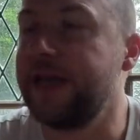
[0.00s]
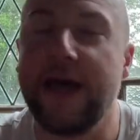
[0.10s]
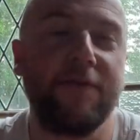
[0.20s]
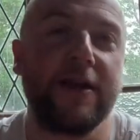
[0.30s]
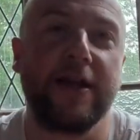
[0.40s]

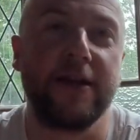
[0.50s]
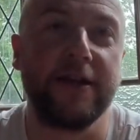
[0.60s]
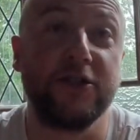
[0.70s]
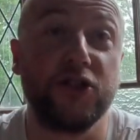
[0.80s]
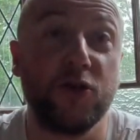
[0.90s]
haven't had an
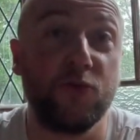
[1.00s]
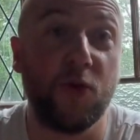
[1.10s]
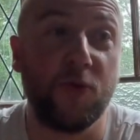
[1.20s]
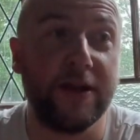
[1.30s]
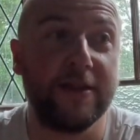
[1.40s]
issue
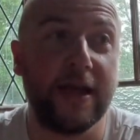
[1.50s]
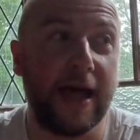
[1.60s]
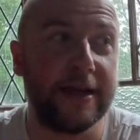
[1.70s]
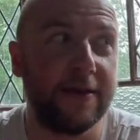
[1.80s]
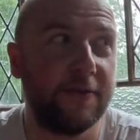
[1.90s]
with
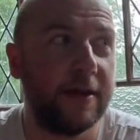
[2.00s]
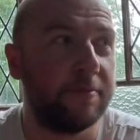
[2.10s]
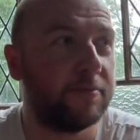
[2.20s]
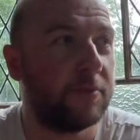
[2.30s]
any of it.